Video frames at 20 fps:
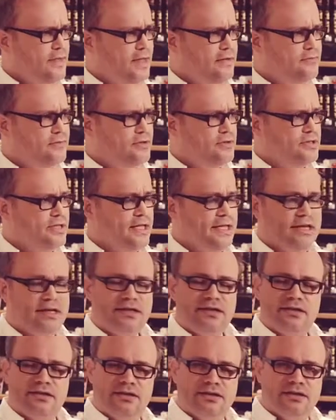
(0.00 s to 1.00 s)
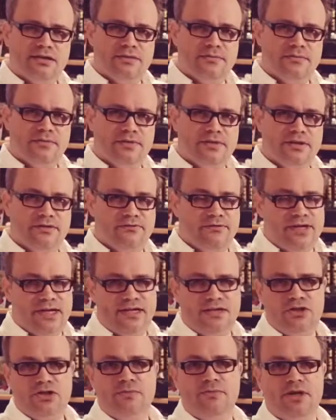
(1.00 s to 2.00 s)
if you take the
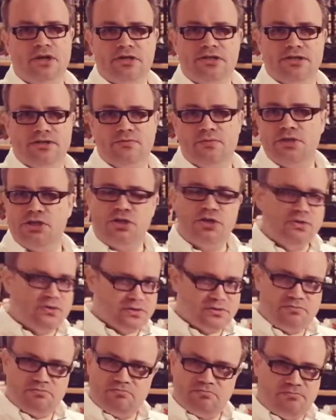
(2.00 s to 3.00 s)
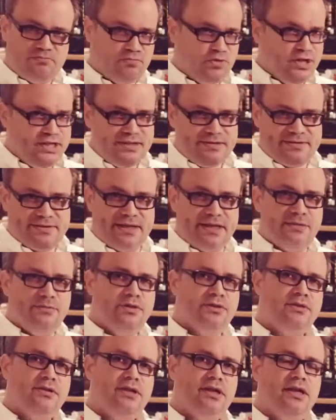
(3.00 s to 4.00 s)
financial market, which looked pretty
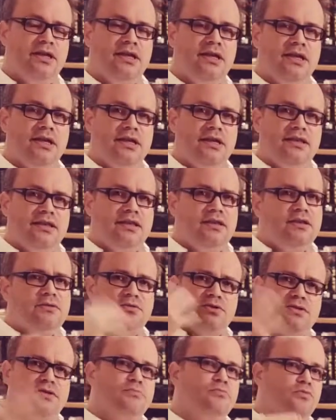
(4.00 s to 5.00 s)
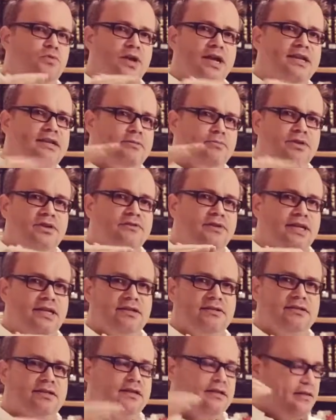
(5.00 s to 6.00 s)
stable, and then there was some random
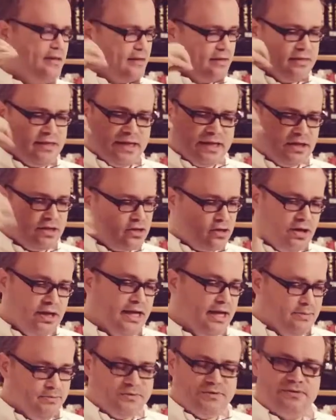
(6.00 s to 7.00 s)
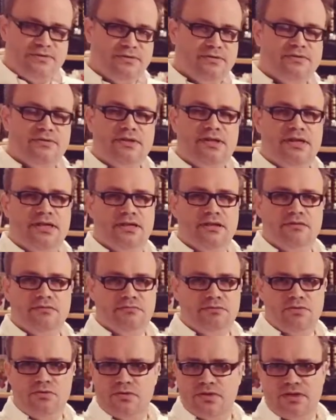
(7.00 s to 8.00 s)
event and that thing collapsed
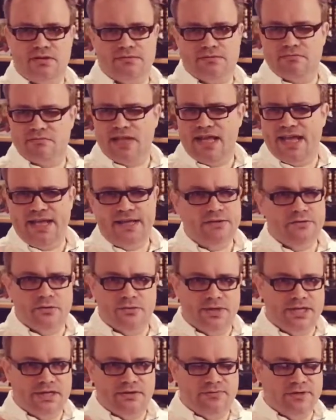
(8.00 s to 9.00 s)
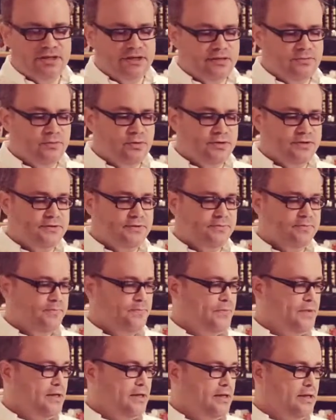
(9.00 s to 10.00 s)
in 2008 or whenever that was.
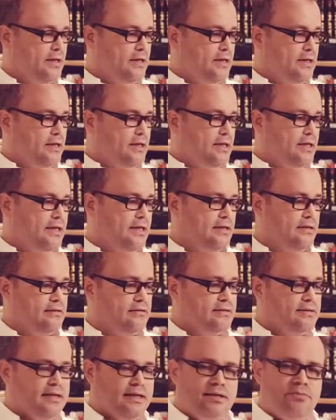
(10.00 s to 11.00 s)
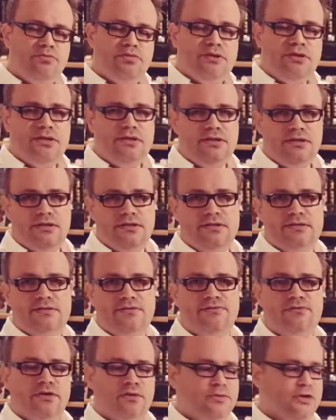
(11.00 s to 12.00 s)
And Taleb, he is
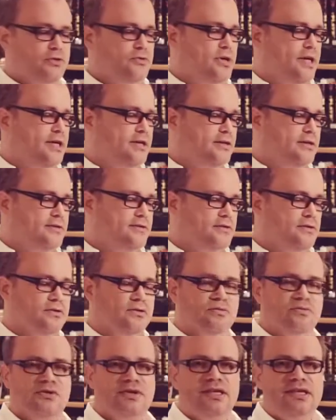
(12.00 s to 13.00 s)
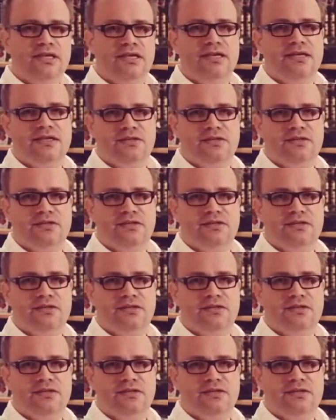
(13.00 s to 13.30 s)
a former trader, so he